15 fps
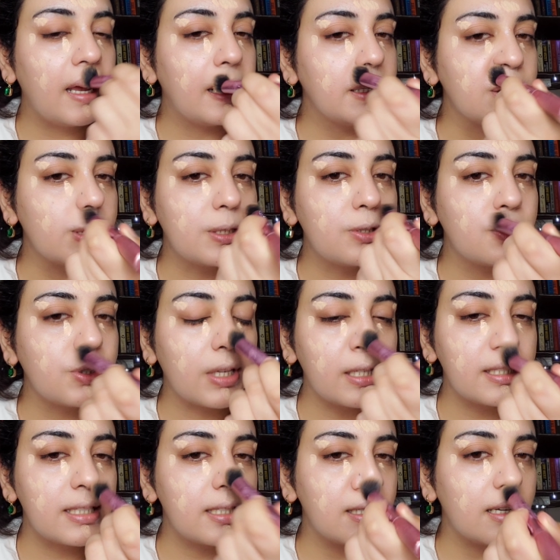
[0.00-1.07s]
it's
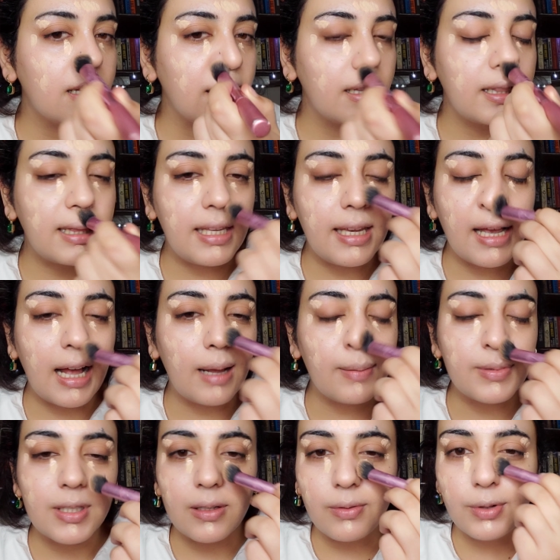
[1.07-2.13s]
just the
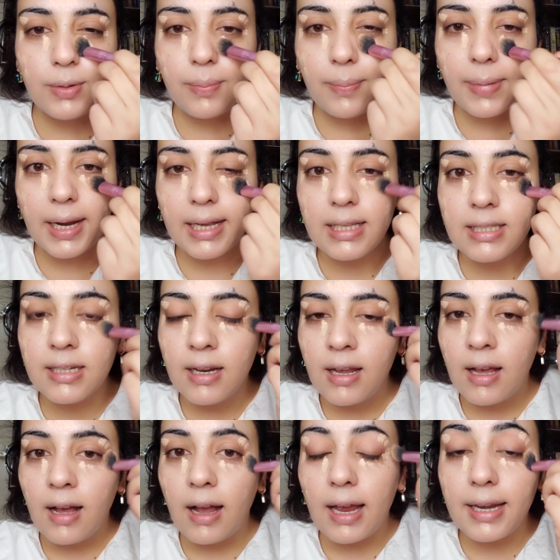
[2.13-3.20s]
absolute best
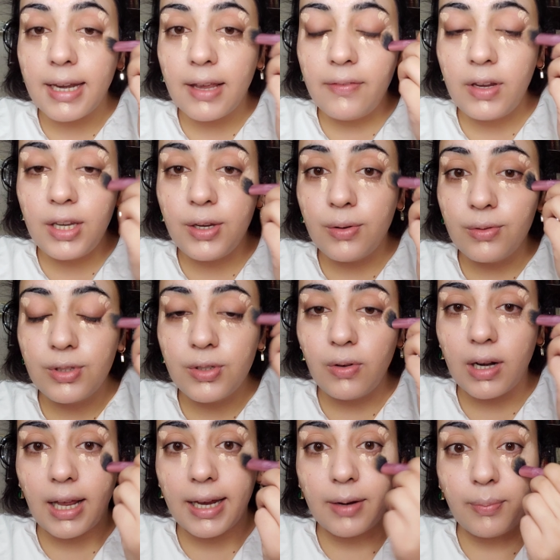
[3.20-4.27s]
i never used to
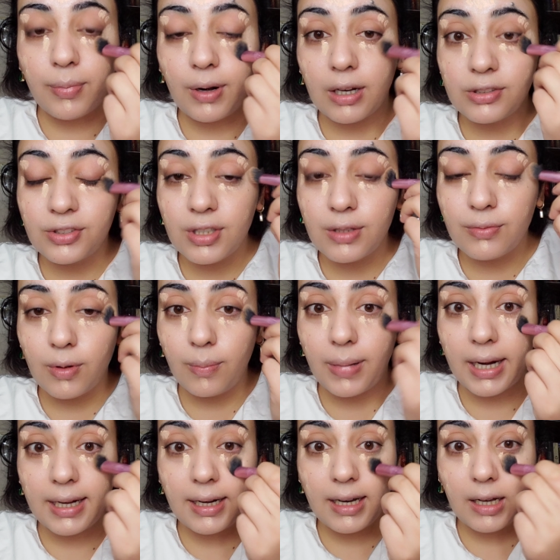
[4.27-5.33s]
like brushes for
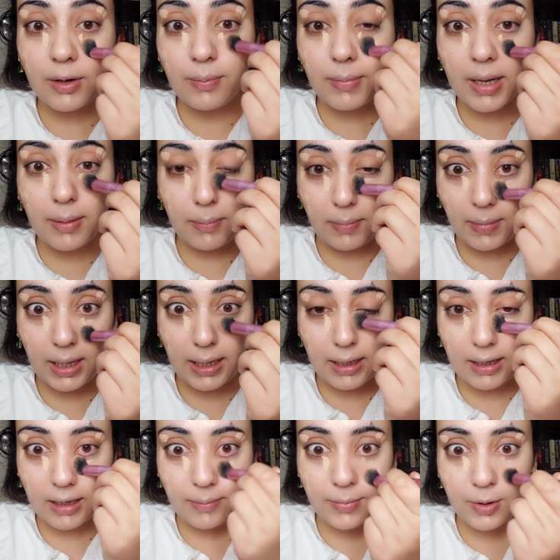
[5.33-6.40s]
blending out my
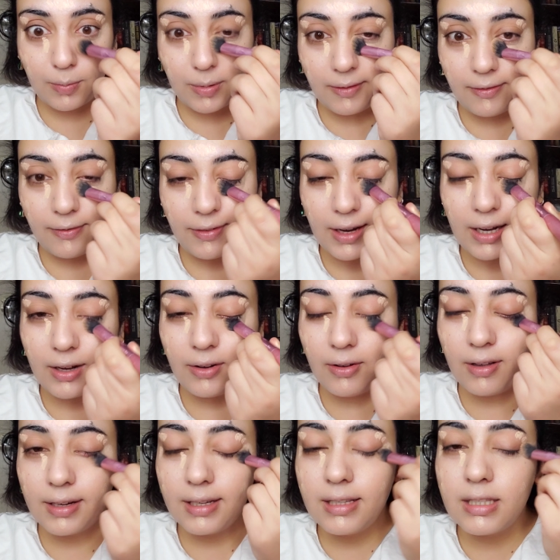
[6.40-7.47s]
makeup to be very
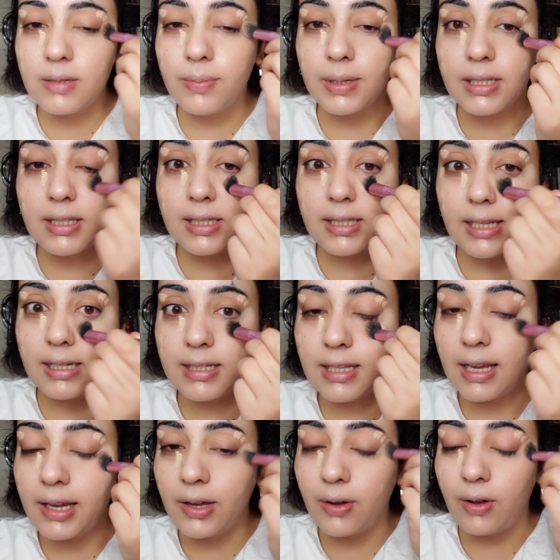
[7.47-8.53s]
honest but since
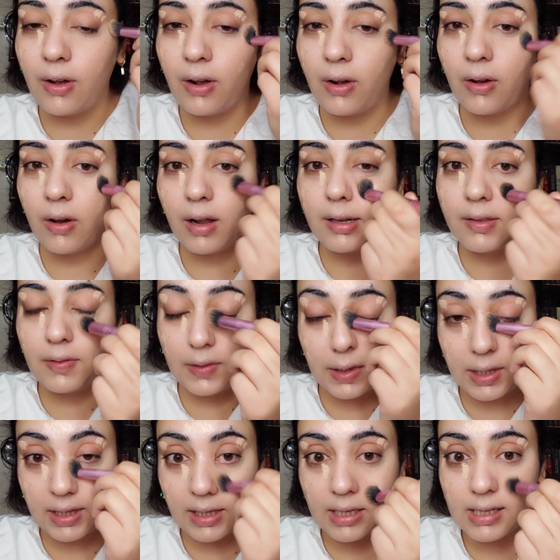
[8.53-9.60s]
i got
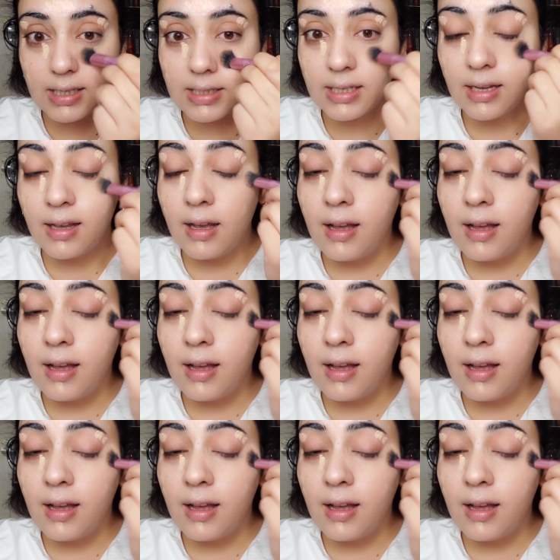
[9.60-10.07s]
this